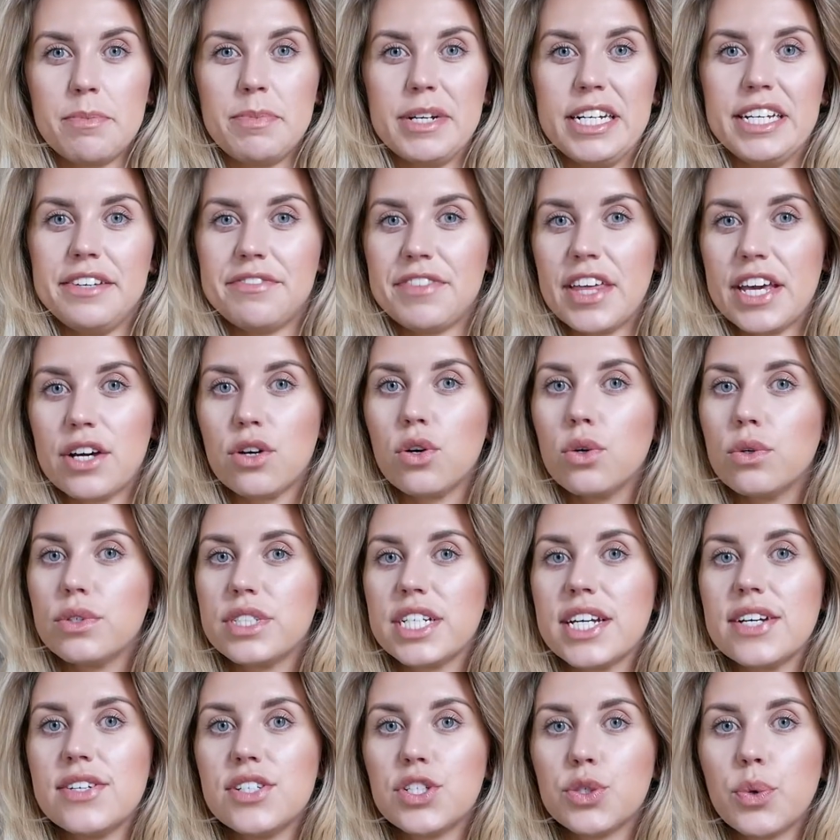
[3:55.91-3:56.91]
I believe they
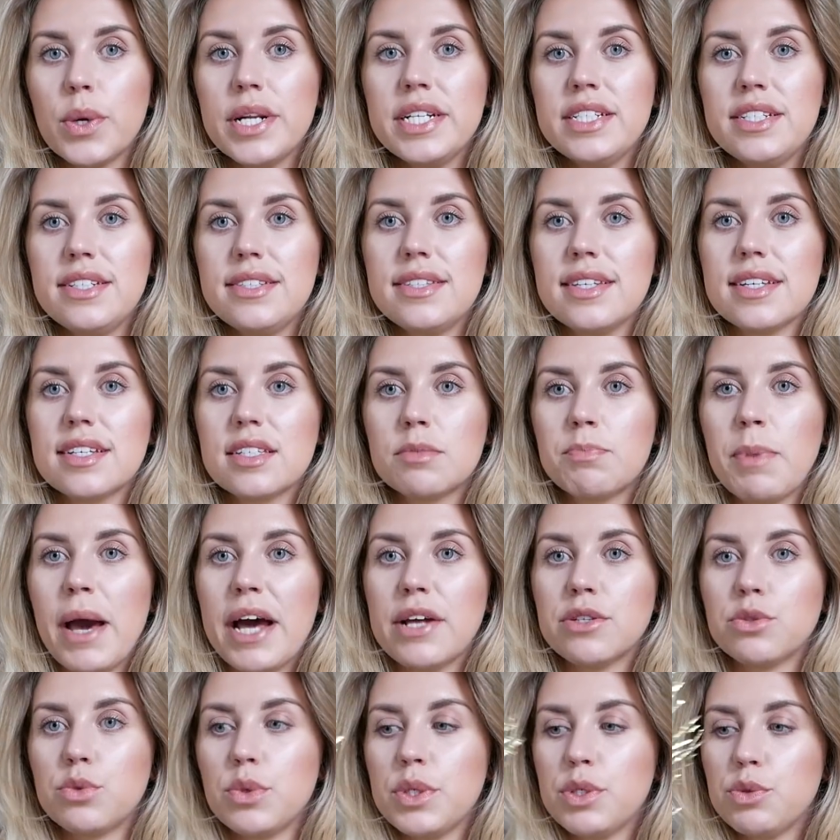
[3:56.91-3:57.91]
called it, at
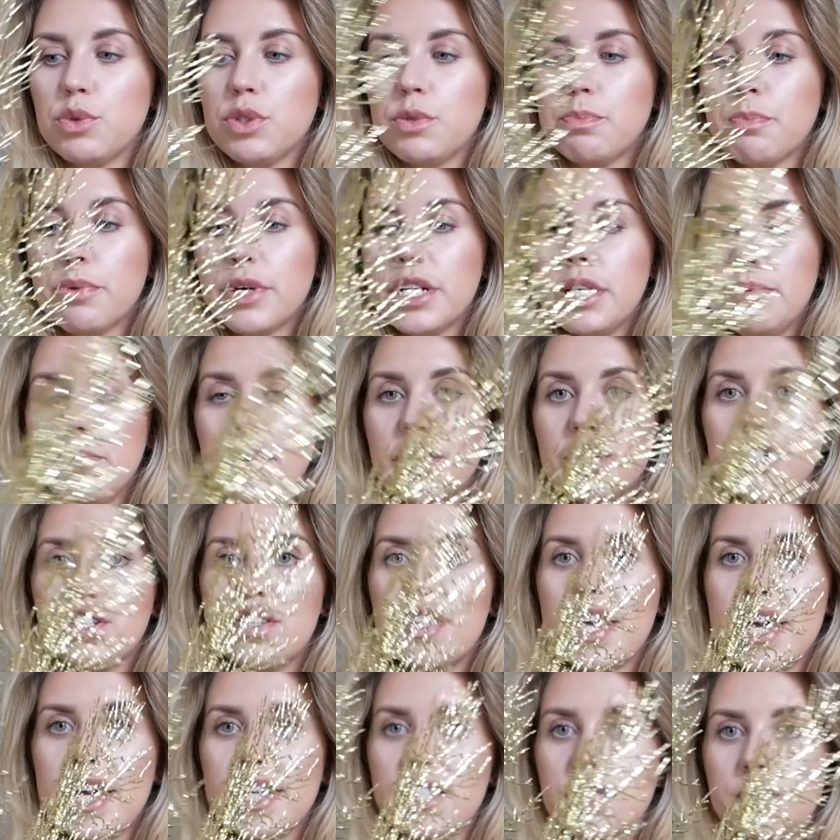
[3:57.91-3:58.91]
£26, which was pretty
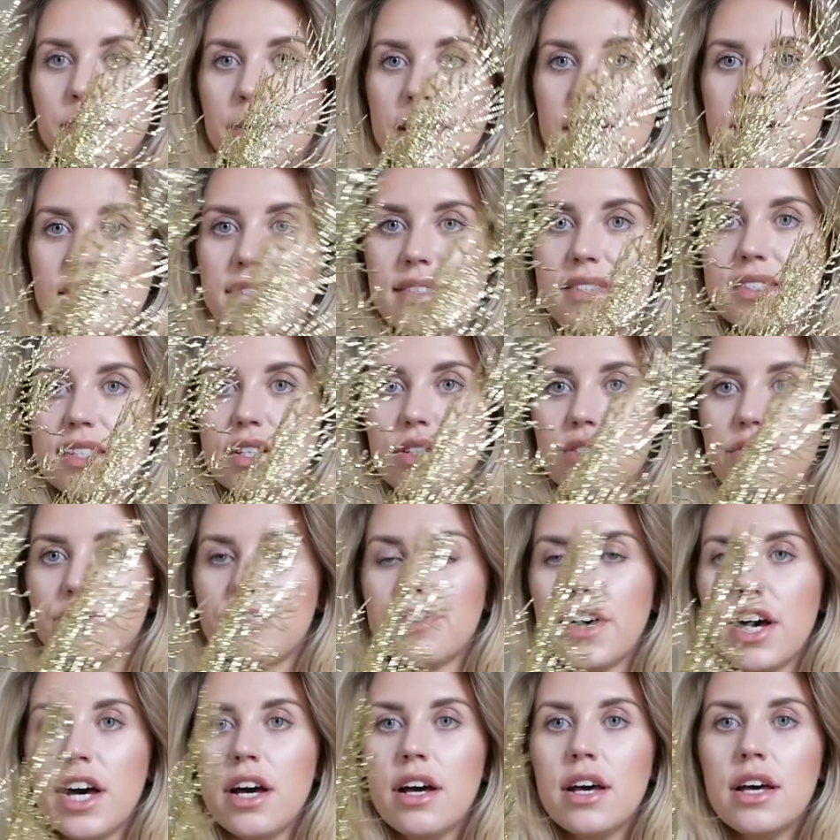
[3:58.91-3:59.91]
much this, but in
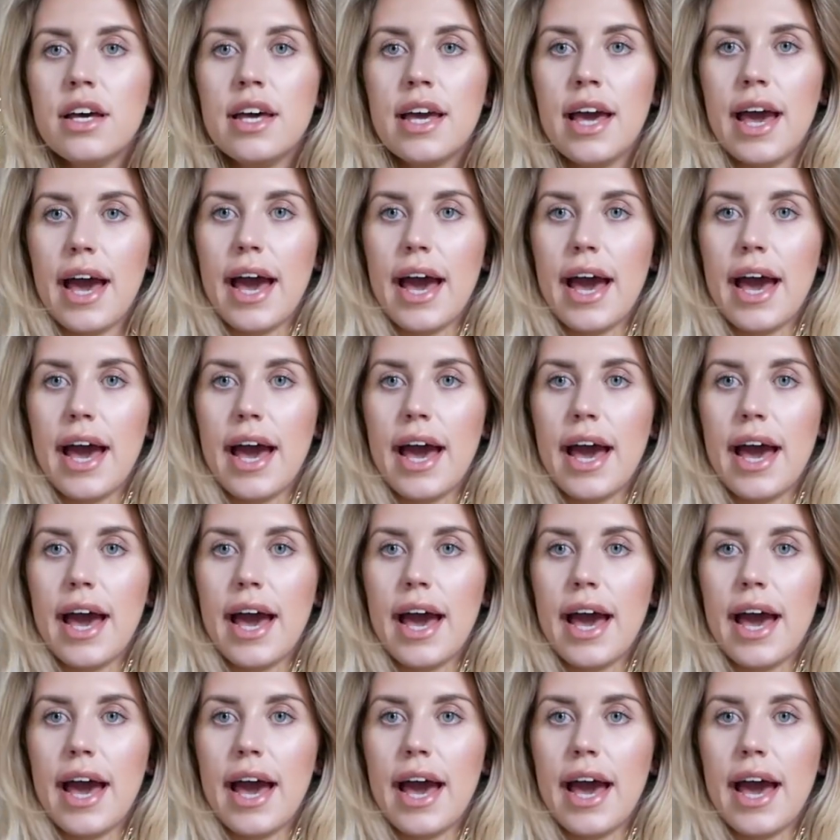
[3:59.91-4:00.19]
silver.